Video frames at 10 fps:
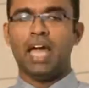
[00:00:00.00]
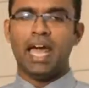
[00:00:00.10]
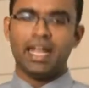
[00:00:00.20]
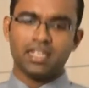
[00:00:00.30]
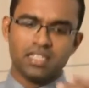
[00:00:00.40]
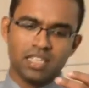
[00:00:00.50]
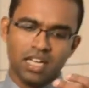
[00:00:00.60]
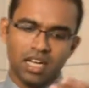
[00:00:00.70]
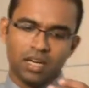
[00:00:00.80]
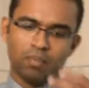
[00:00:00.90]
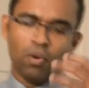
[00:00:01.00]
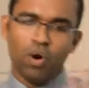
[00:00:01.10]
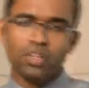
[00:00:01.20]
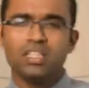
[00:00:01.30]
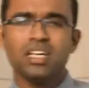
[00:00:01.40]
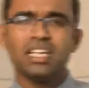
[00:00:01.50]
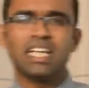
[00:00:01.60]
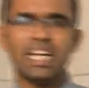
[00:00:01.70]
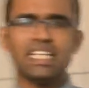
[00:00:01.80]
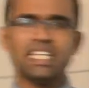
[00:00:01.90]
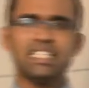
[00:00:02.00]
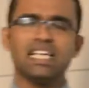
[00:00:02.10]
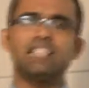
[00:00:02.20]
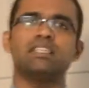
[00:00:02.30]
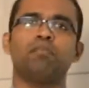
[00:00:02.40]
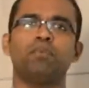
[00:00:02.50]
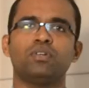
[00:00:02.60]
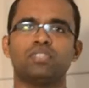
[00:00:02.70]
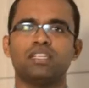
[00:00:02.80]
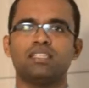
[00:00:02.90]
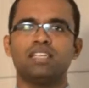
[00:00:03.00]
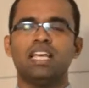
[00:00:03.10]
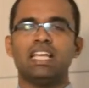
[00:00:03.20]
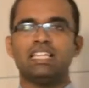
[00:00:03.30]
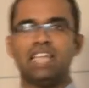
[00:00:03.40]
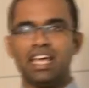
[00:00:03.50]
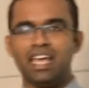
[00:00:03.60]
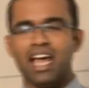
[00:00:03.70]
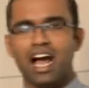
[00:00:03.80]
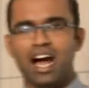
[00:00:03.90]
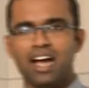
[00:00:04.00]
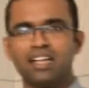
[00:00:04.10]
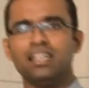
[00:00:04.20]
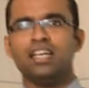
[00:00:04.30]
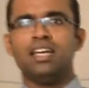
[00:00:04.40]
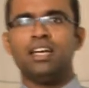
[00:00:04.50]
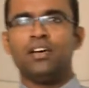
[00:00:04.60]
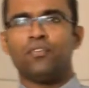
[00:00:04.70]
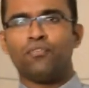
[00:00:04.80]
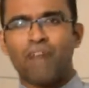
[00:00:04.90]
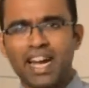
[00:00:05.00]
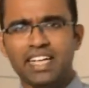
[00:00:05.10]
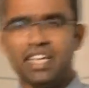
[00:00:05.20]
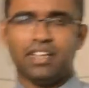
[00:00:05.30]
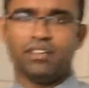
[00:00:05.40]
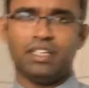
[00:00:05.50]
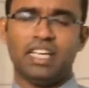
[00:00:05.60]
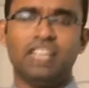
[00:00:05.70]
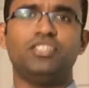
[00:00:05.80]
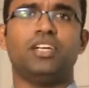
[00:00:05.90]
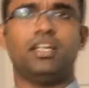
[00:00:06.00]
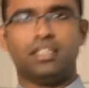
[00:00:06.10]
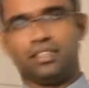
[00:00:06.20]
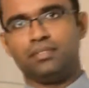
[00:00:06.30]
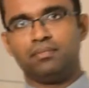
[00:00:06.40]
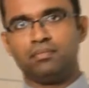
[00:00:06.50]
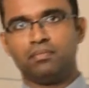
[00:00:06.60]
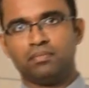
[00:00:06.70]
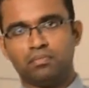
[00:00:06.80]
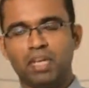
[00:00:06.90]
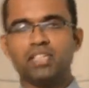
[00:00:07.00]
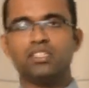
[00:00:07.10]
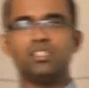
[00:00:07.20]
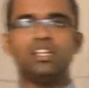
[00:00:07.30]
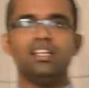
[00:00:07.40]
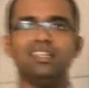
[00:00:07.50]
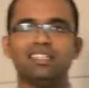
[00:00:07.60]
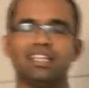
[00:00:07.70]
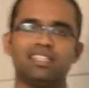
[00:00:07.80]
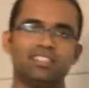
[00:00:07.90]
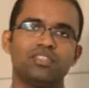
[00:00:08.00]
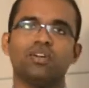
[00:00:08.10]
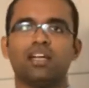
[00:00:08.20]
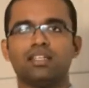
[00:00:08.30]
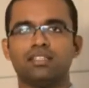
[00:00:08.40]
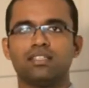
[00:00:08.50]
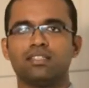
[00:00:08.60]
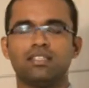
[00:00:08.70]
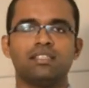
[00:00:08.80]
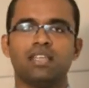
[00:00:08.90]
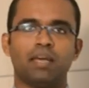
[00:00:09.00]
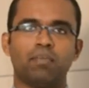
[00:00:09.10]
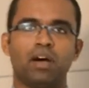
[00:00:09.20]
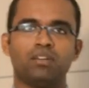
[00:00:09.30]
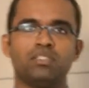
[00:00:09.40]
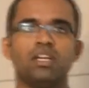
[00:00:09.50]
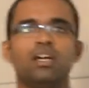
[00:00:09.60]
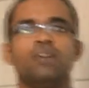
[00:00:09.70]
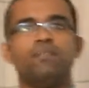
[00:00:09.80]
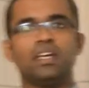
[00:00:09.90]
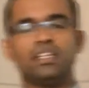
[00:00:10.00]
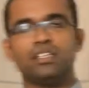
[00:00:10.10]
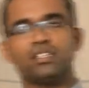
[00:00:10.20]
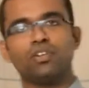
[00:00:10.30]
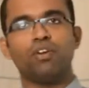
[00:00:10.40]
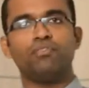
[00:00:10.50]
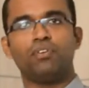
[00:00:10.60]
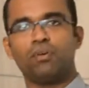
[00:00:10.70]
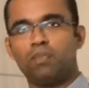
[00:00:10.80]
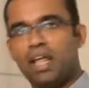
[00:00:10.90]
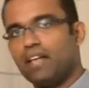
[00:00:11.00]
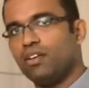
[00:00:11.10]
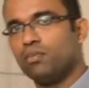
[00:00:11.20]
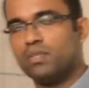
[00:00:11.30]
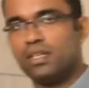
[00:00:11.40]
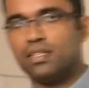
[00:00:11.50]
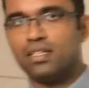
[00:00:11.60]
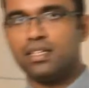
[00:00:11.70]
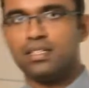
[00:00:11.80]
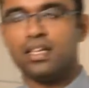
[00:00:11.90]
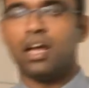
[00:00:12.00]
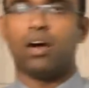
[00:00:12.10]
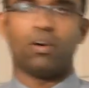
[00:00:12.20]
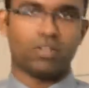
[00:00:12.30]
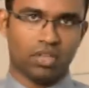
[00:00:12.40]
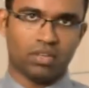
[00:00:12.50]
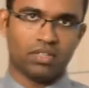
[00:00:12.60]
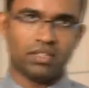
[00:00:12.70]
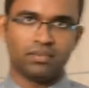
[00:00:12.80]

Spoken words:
And both critics and supporters, they are fighting each other. But still, there is no consensus about whether to go for planned obsolescence or not.